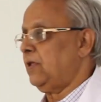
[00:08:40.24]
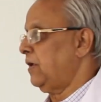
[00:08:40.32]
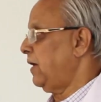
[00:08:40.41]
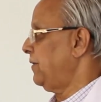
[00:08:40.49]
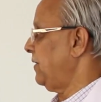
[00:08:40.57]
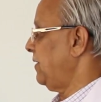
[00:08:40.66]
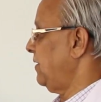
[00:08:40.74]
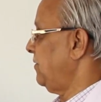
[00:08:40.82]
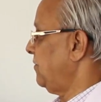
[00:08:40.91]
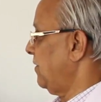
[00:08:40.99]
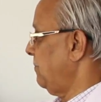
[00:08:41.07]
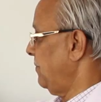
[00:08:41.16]
any
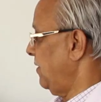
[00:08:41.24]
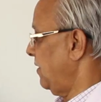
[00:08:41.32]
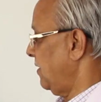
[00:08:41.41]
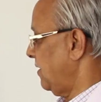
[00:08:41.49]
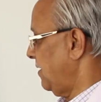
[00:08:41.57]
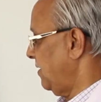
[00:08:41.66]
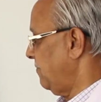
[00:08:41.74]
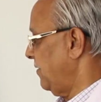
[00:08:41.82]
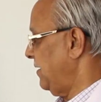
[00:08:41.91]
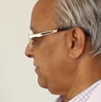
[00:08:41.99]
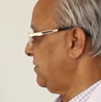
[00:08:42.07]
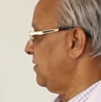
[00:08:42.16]
intramedullary
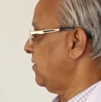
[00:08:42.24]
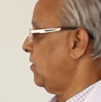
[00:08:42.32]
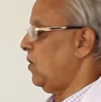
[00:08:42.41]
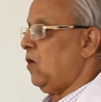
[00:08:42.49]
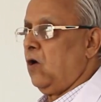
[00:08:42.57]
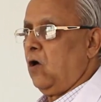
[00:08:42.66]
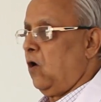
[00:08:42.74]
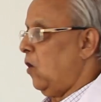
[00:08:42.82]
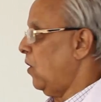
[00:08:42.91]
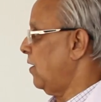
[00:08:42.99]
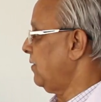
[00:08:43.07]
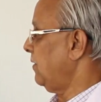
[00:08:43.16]
device
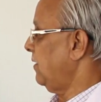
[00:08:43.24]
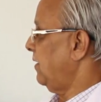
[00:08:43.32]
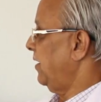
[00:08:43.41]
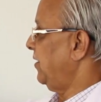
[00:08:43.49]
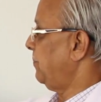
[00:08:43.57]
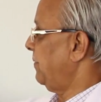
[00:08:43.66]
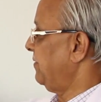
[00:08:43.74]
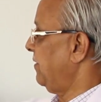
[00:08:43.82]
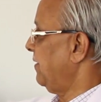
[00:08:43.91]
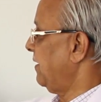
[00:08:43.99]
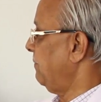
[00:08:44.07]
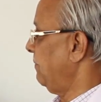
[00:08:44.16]
or a special
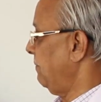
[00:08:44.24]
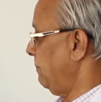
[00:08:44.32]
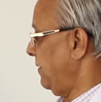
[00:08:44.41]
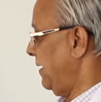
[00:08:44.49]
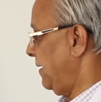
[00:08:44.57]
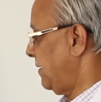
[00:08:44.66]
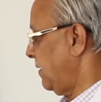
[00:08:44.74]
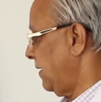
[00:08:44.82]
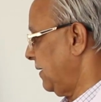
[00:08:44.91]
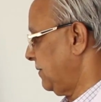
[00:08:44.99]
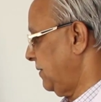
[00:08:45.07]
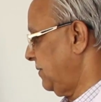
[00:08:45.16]
type of plate
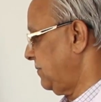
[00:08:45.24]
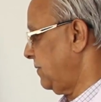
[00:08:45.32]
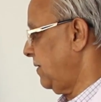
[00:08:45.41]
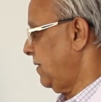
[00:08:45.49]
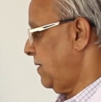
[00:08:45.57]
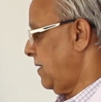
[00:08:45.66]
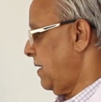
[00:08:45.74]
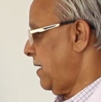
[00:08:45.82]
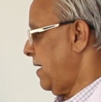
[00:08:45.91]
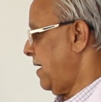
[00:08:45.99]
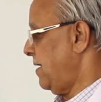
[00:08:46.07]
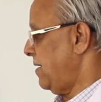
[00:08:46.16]
like this,
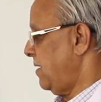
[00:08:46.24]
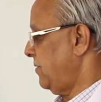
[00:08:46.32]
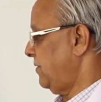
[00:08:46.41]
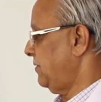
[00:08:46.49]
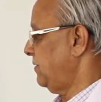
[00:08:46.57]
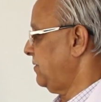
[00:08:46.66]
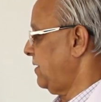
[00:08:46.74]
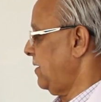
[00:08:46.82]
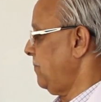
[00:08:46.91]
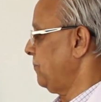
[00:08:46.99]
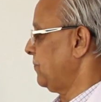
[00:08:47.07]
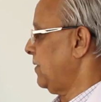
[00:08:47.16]
and this is there,
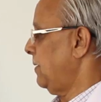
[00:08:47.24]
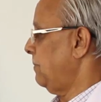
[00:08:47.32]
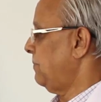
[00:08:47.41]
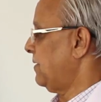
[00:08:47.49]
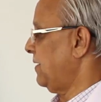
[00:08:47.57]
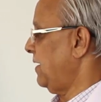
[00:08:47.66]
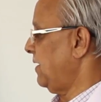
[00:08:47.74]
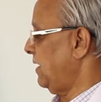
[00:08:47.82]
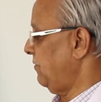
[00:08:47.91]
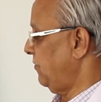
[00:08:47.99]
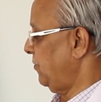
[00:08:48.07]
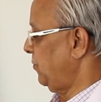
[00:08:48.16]
but rarely
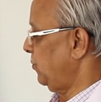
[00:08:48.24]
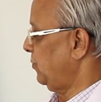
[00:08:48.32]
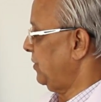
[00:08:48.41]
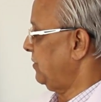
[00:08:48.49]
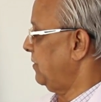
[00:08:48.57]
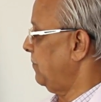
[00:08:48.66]
we do this.